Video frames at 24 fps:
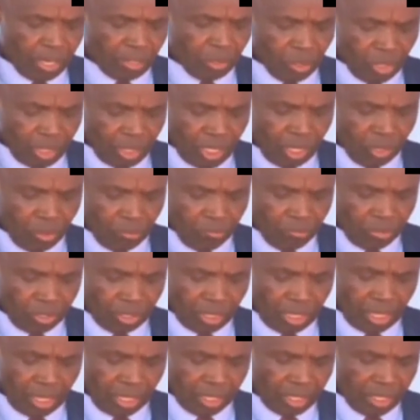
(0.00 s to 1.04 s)
personnel
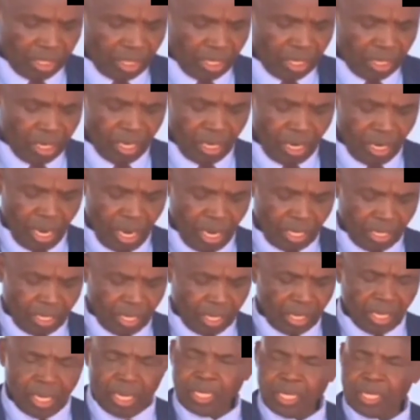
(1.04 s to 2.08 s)
officers and
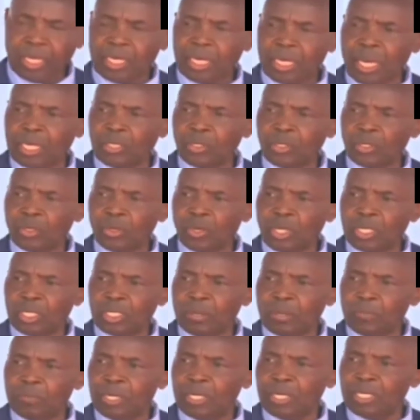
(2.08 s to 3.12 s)
the Kenya National
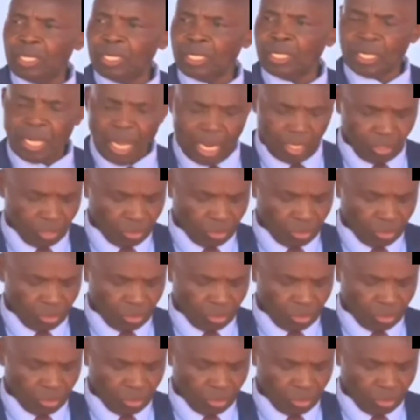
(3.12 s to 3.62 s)
Examination